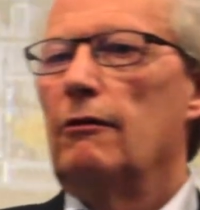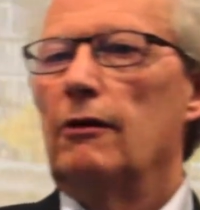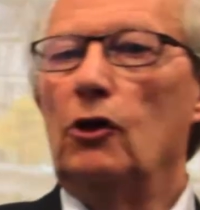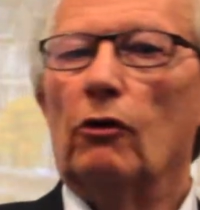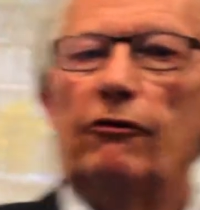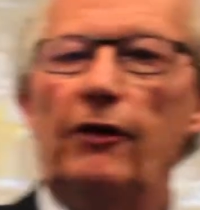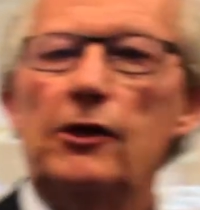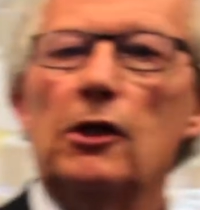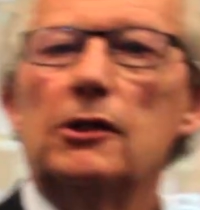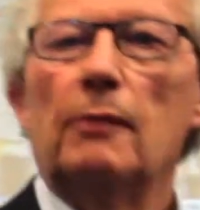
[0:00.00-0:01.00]
You know,
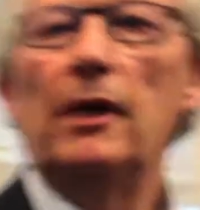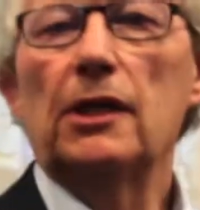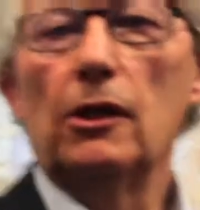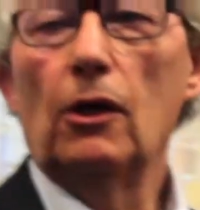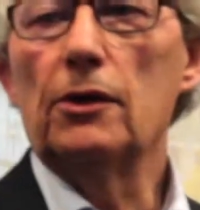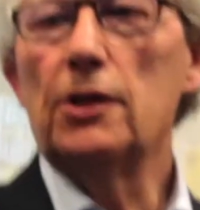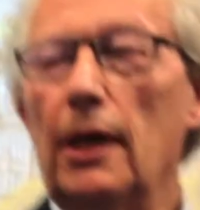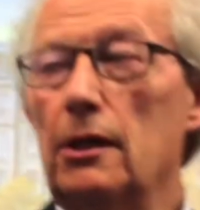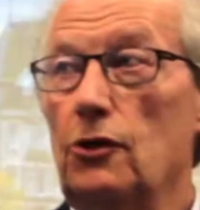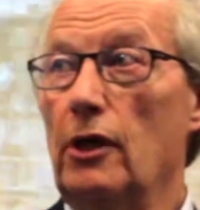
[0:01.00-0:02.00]
federalism makes a lot of
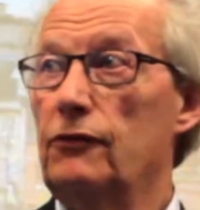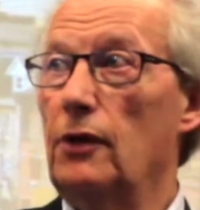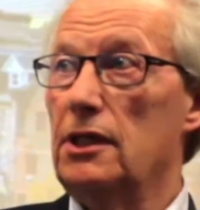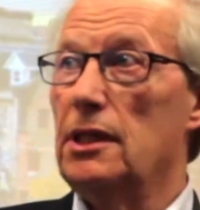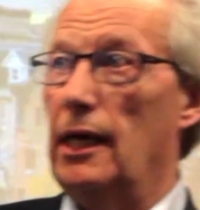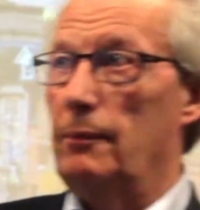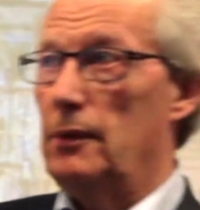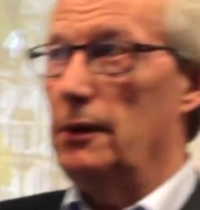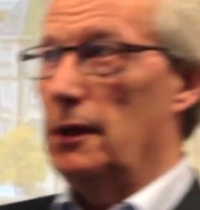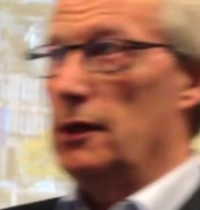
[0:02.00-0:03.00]
sense. You have to
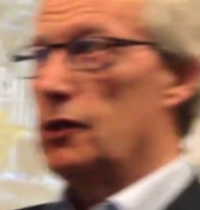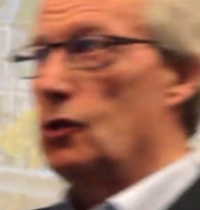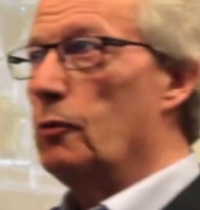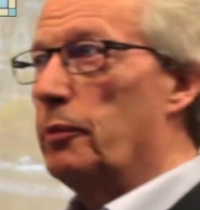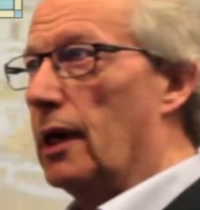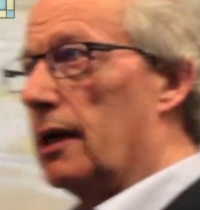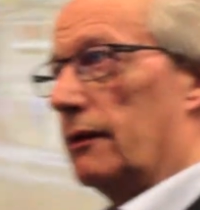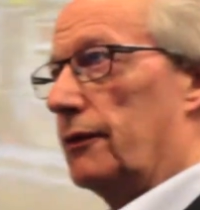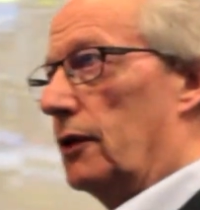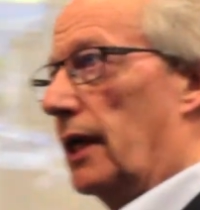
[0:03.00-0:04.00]
accept that you're still part
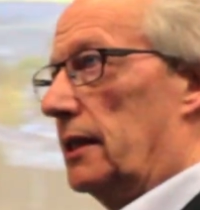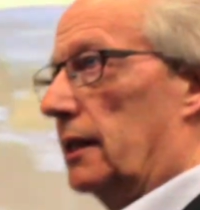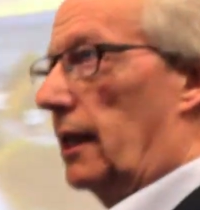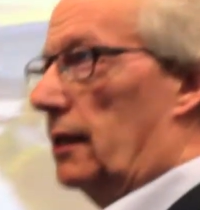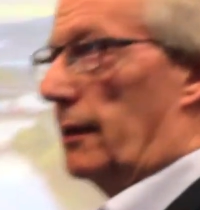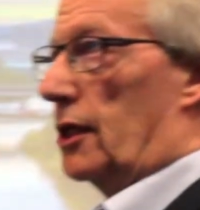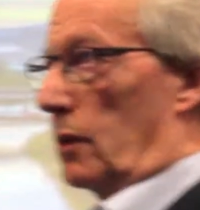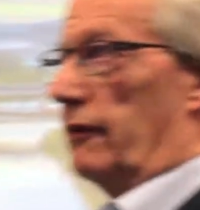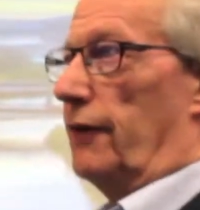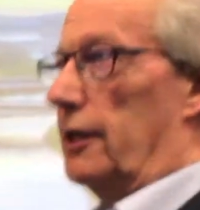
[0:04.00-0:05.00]
of the United Kingdom. That's
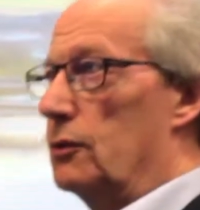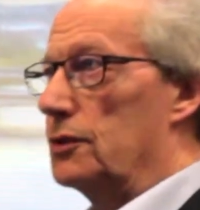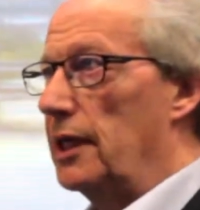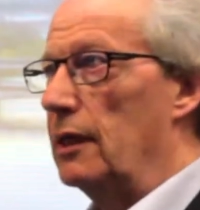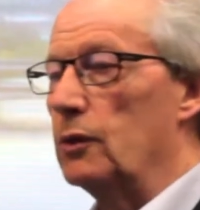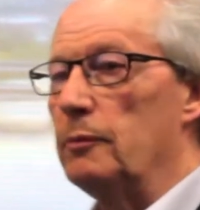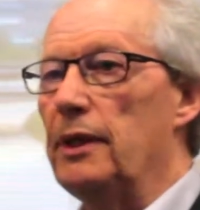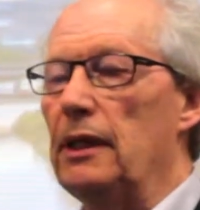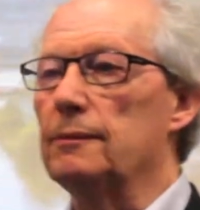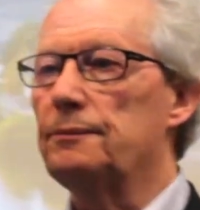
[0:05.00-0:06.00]
what a federal state would
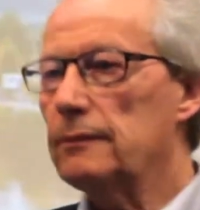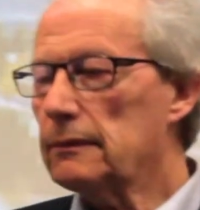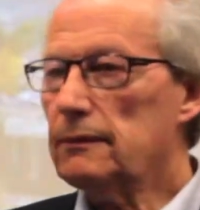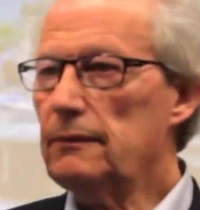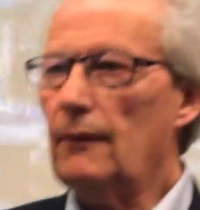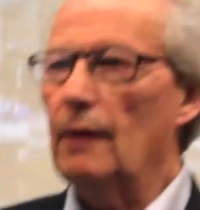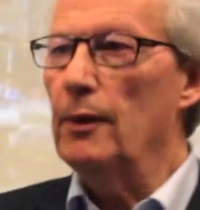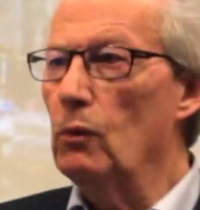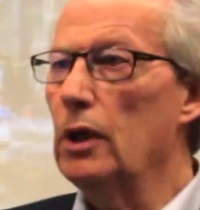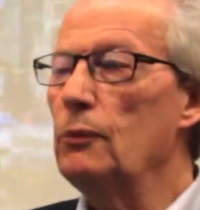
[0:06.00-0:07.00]
be.
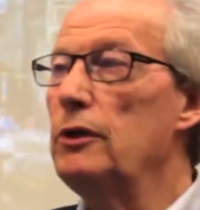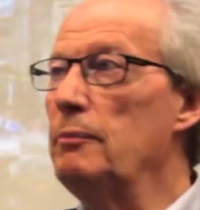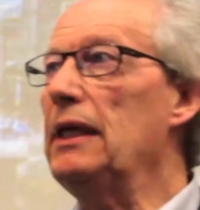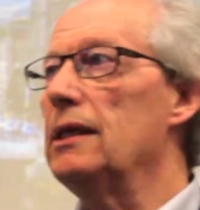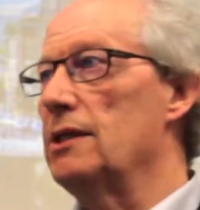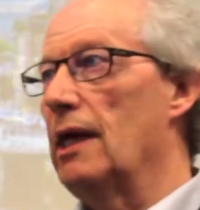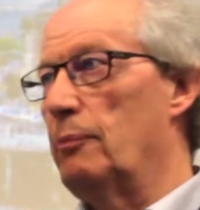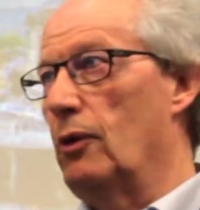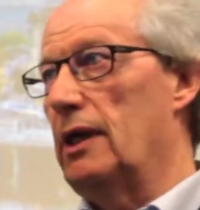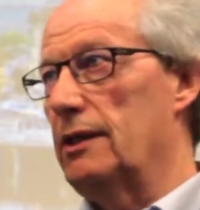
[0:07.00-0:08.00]
But what it would mean is that
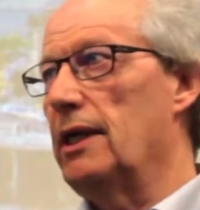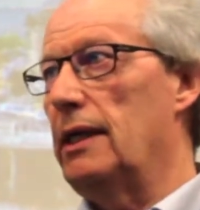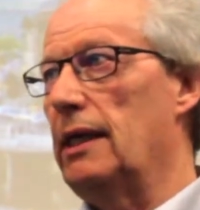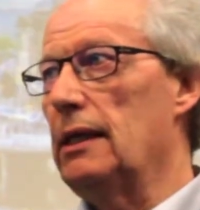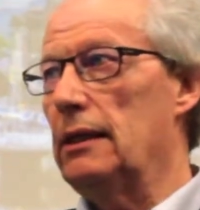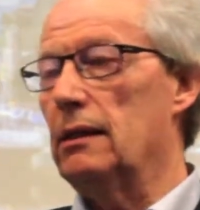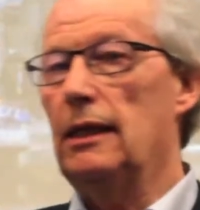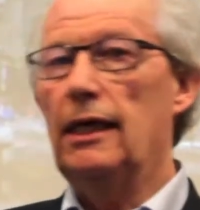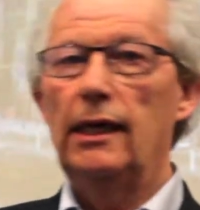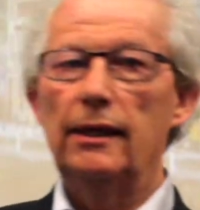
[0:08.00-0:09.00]
point I said earlier,
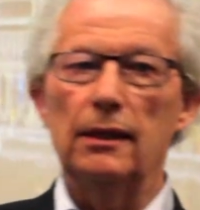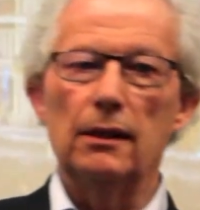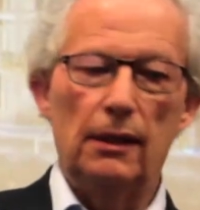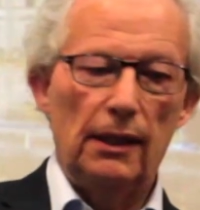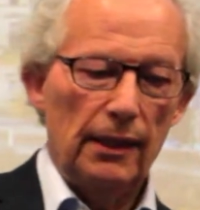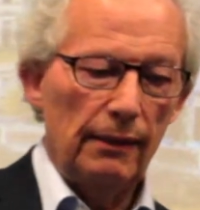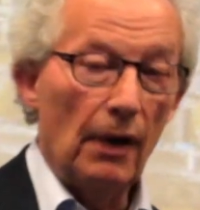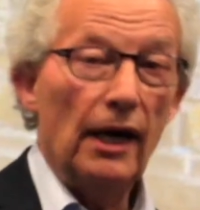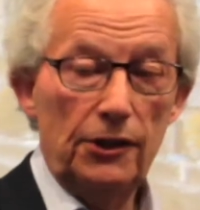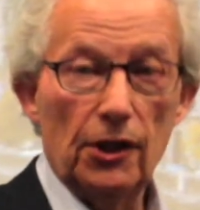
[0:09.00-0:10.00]
that
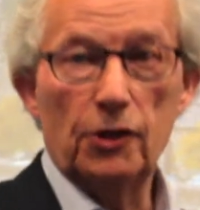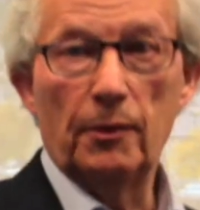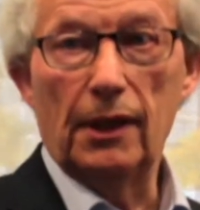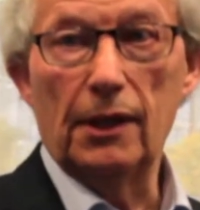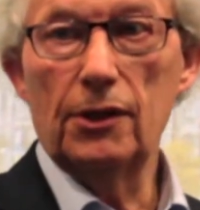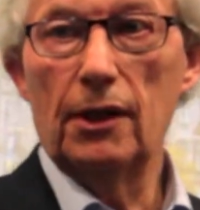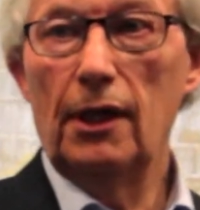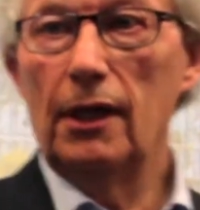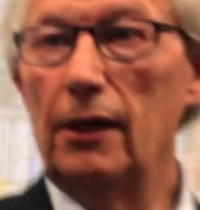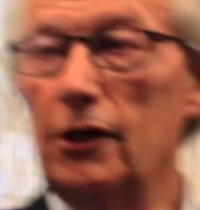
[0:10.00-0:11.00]
my judgment is
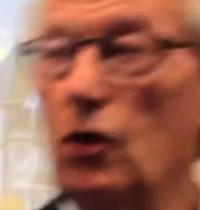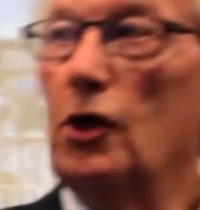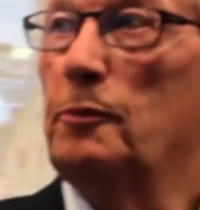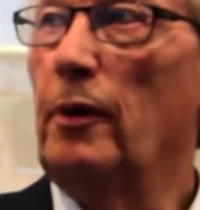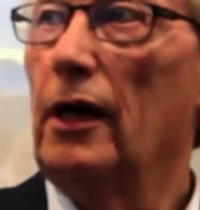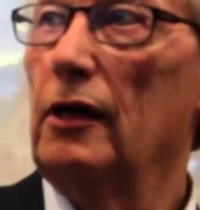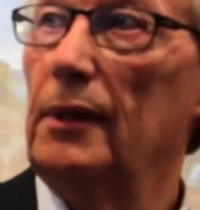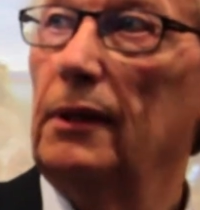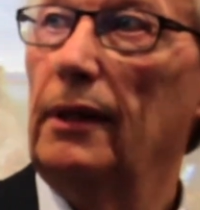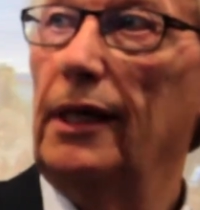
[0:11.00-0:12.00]
the Scottish
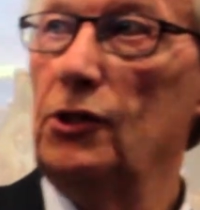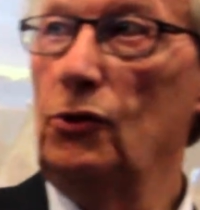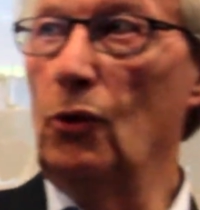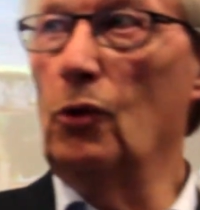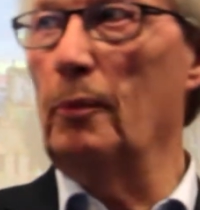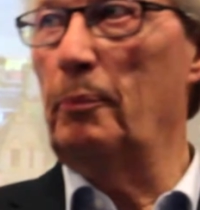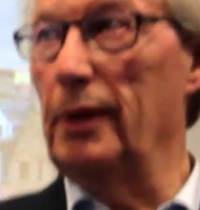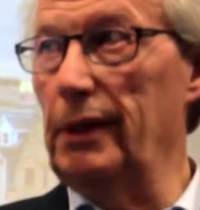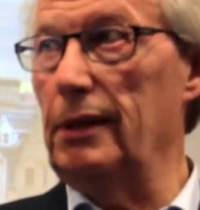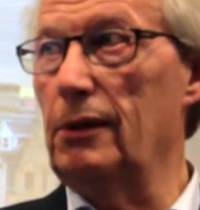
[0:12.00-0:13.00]
Parliament has no
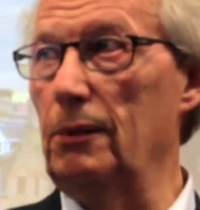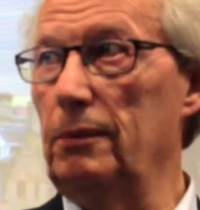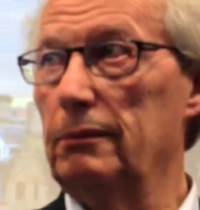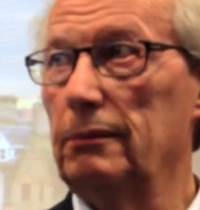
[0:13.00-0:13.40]
political,